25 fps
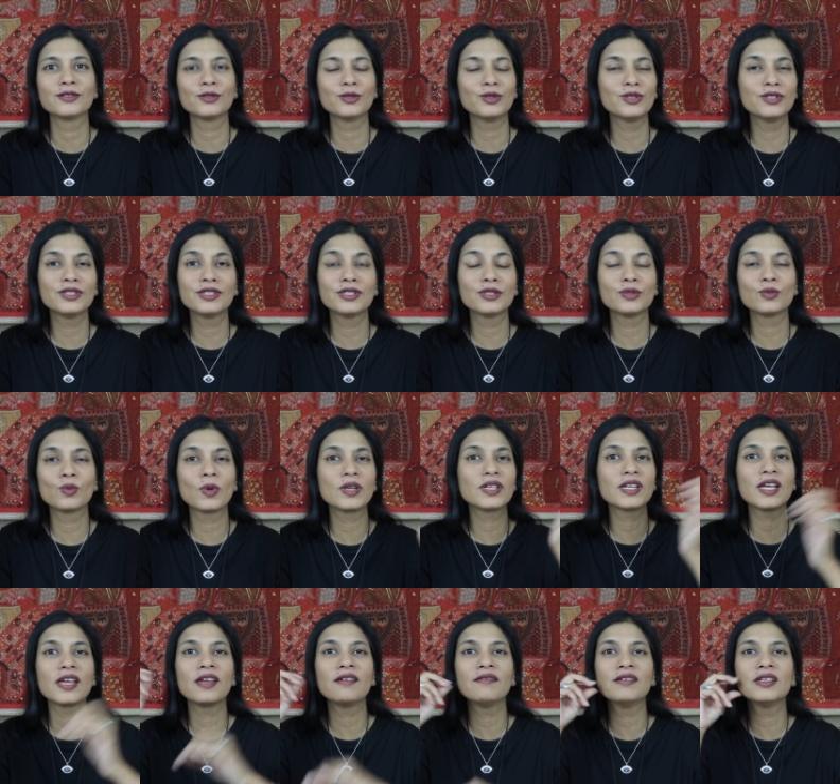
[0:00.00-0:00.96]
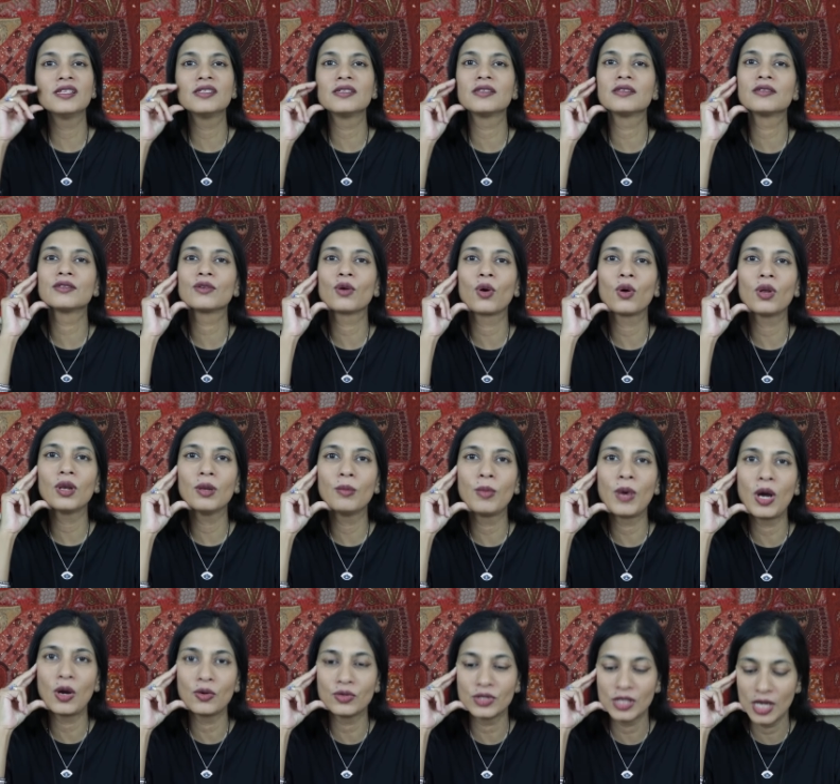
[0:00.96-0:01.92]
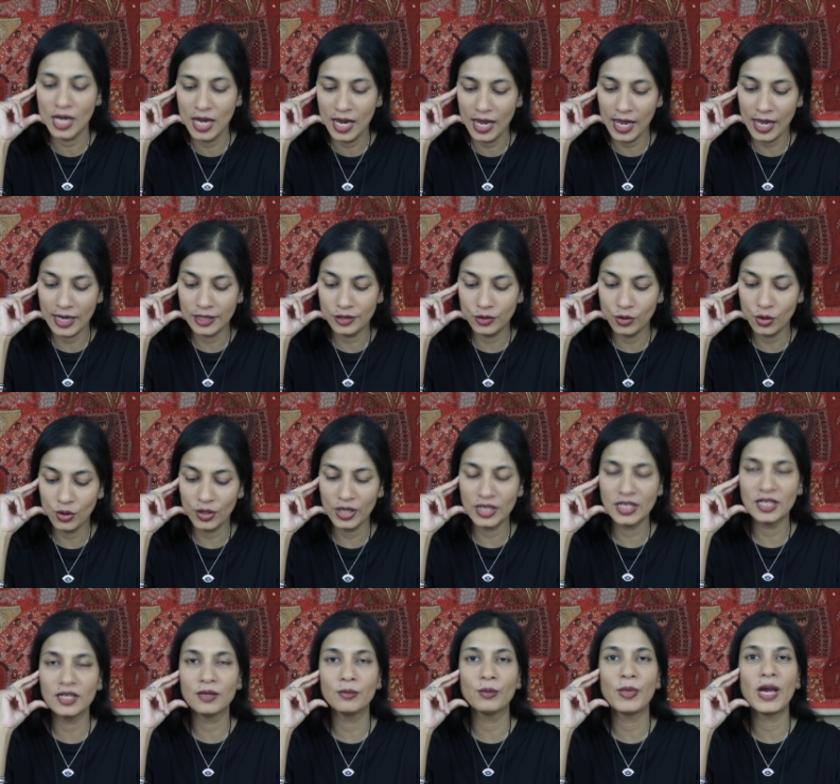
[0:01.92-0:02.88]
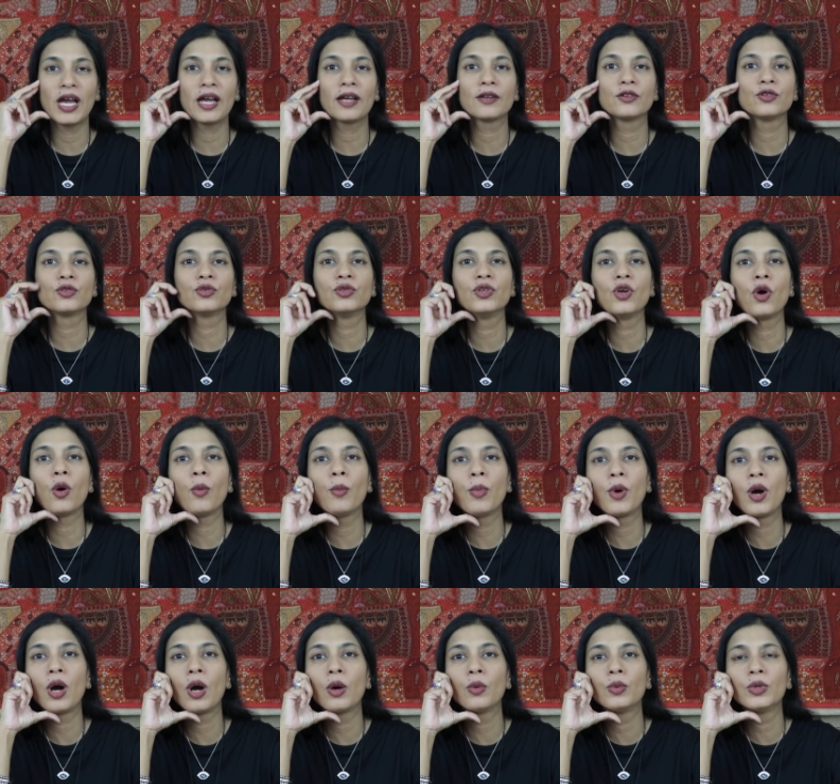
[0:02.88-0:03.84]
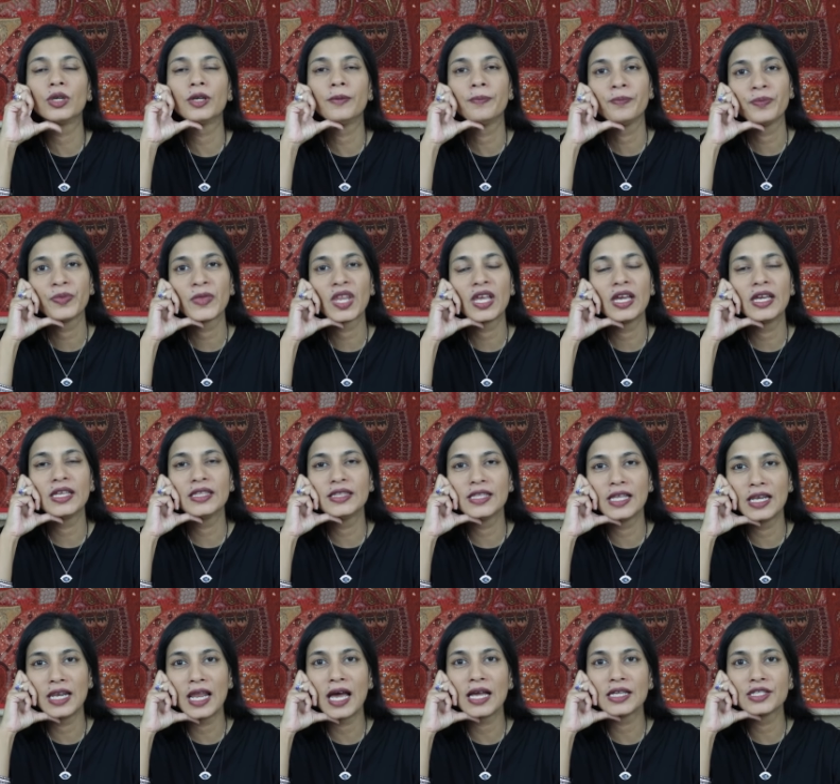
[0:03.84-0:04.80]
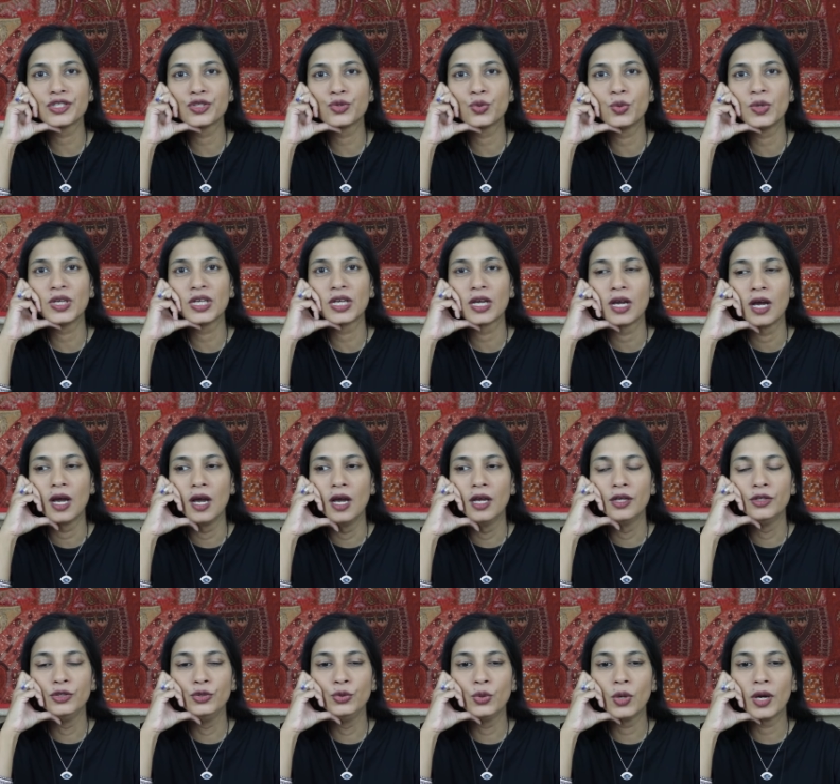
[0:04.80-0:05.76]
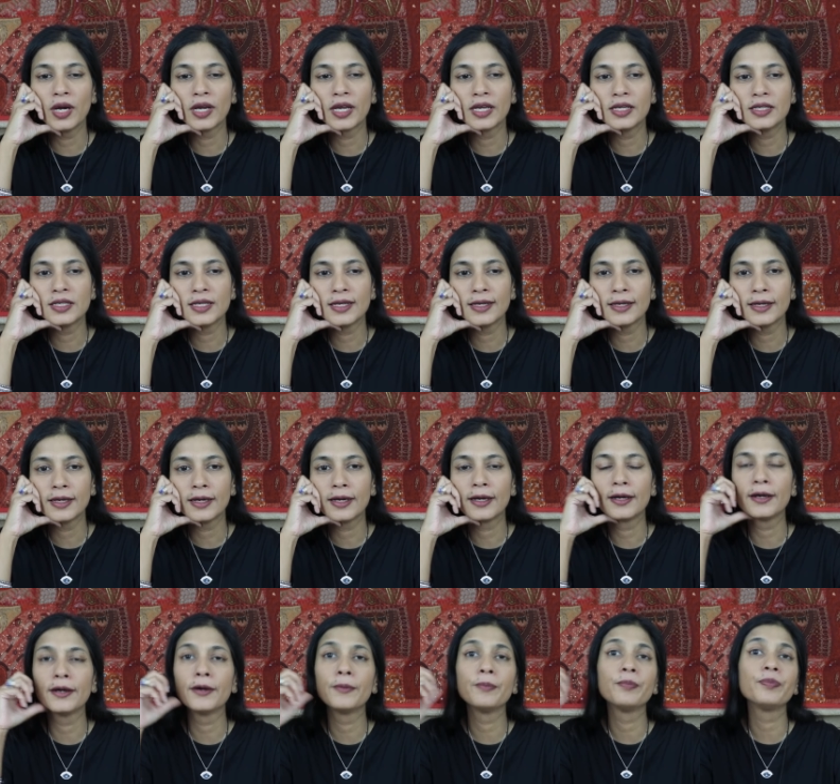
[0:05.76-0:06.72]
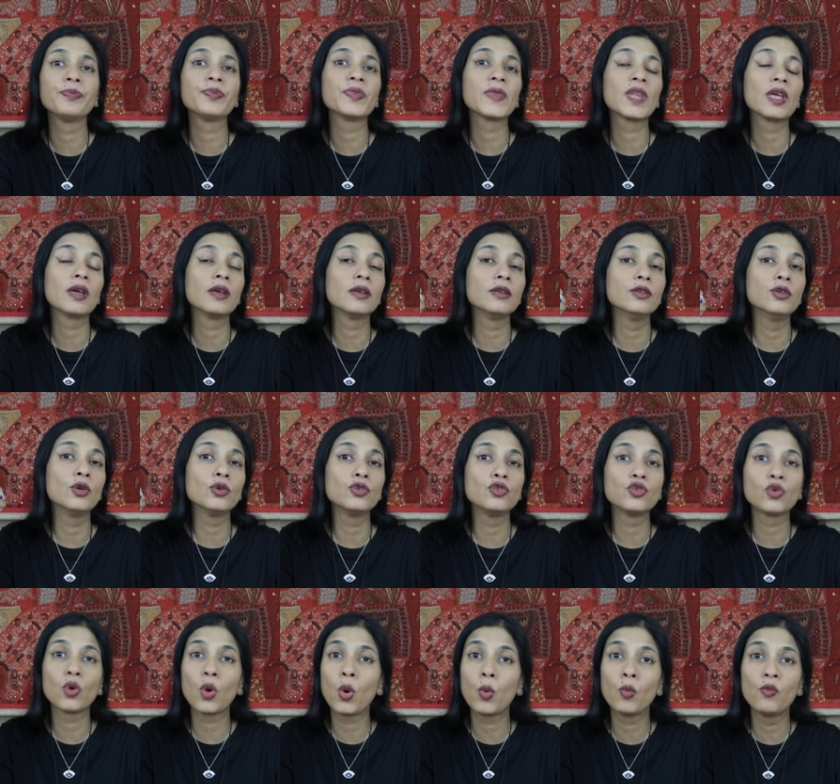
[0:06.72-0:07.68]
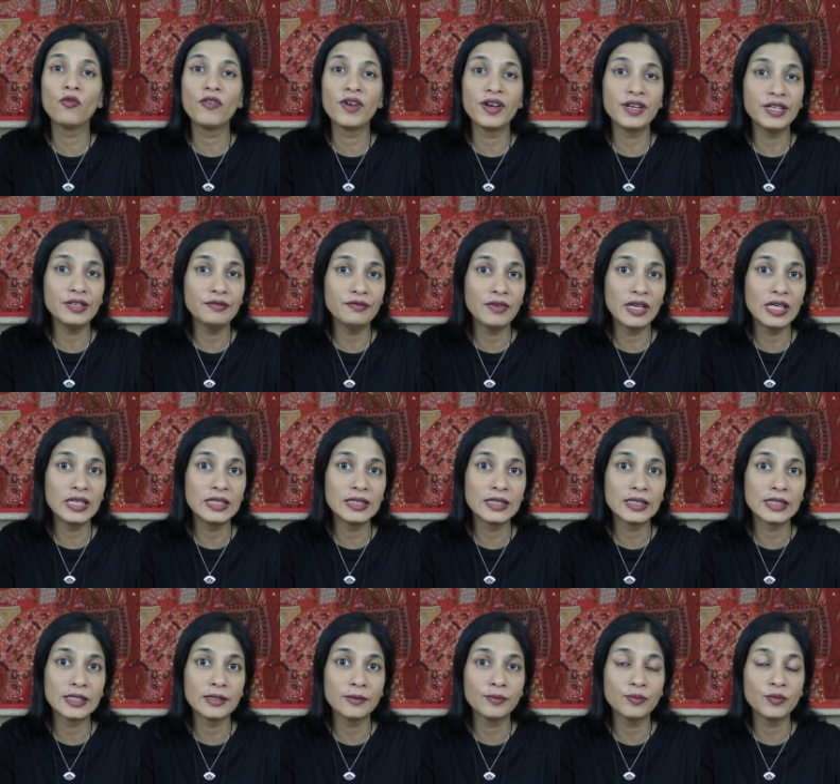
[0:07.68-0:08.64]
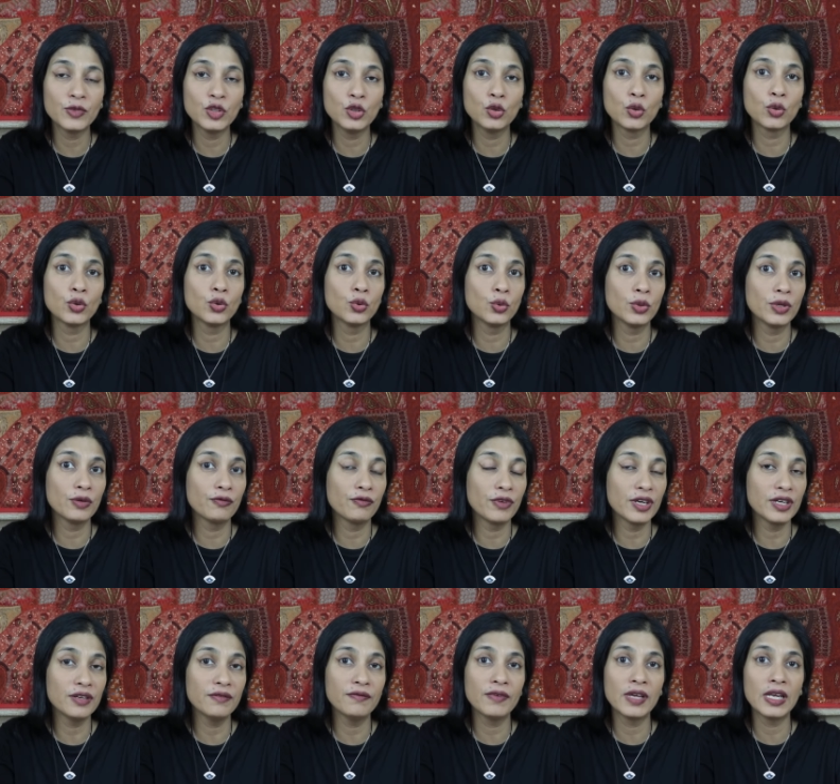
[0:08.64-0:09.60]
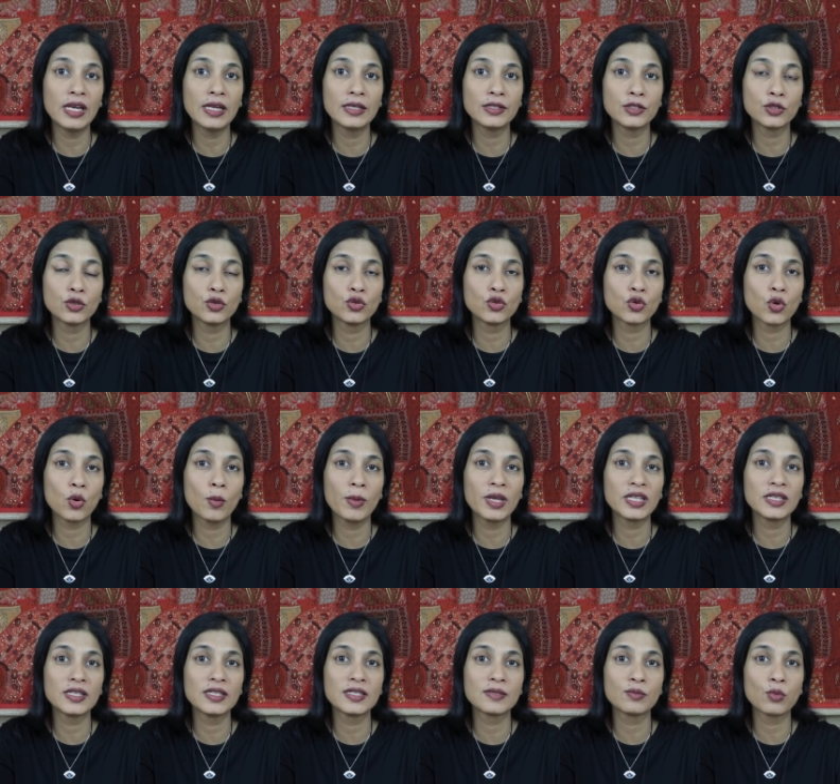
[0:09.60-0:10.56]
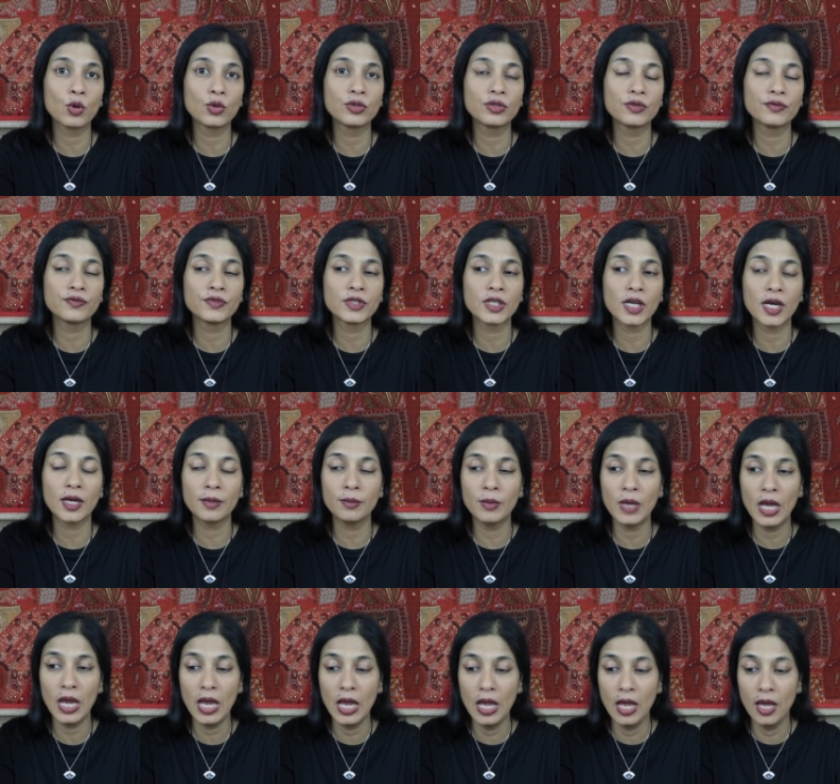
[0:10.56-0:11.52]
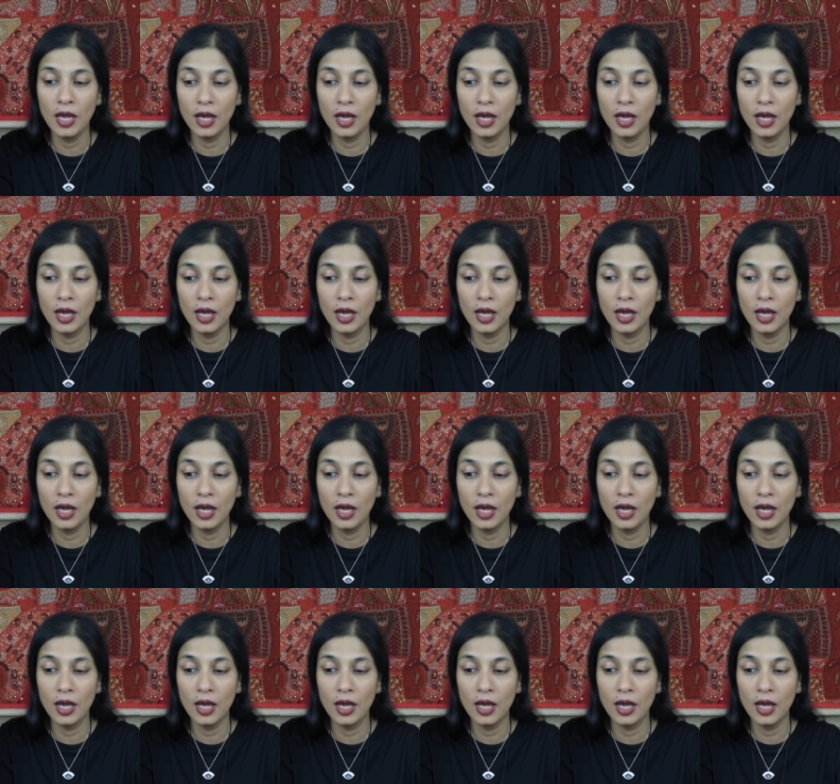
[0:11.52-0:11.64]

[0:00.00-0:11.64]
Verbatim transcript: So, this is what Aries is all about. And you're getting back to your power in the last week. You are getting um, your job very well done. You're doing very well at your job at this point of time.